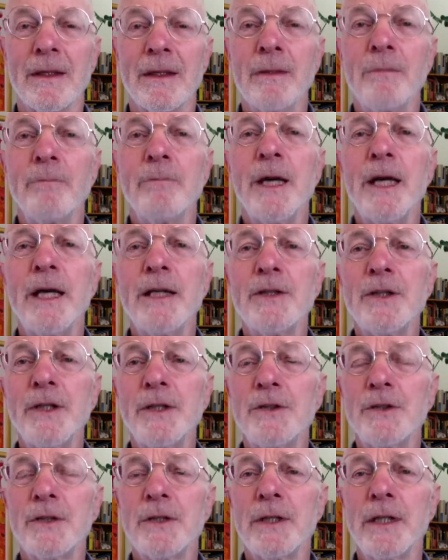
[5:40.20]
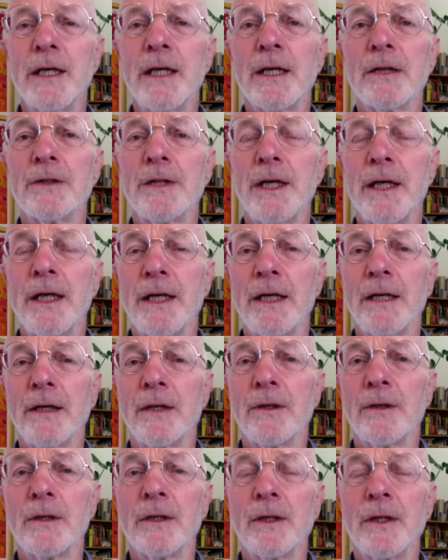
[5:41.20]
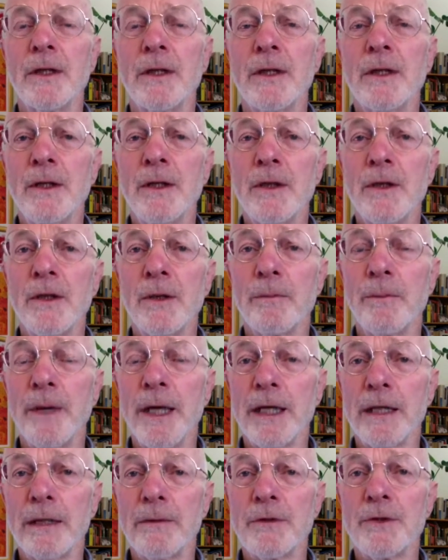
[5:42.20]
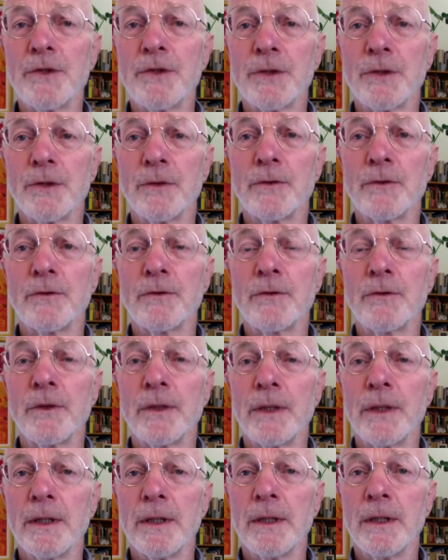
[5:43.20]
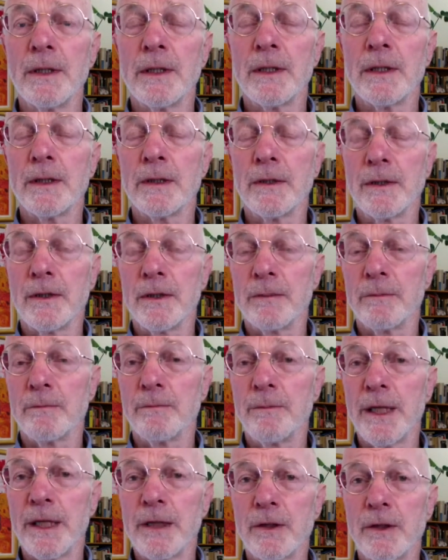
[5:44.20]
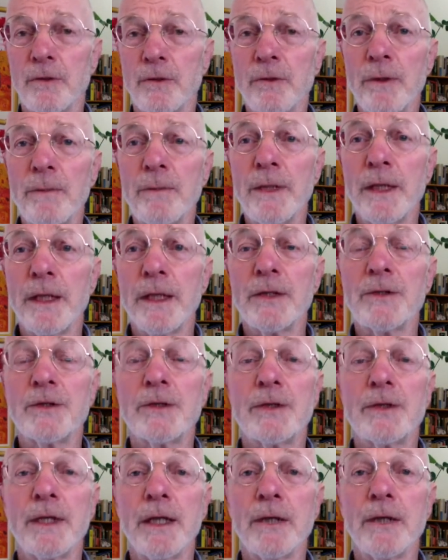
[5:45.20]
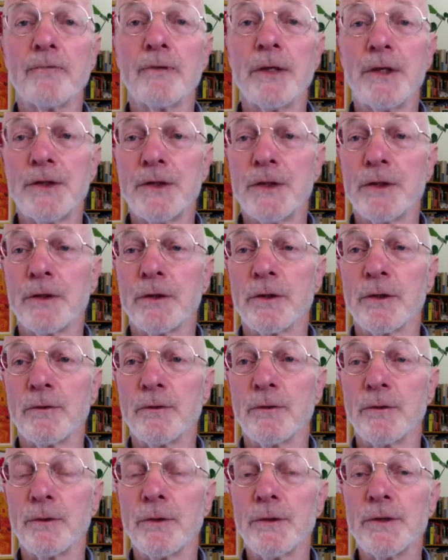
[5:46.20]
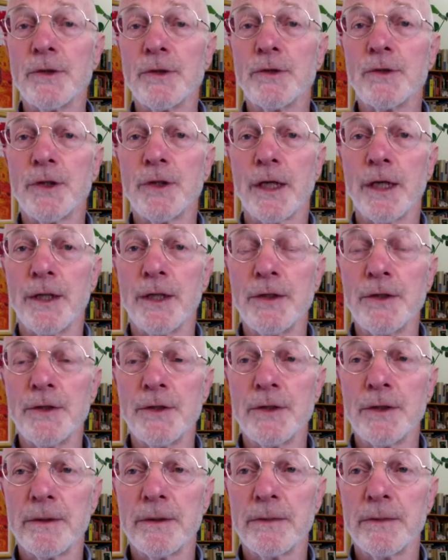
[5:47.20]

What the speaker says: Pay attention now to how the back of yourself, the back of the rib cage is now resting on the floor. Has it changed?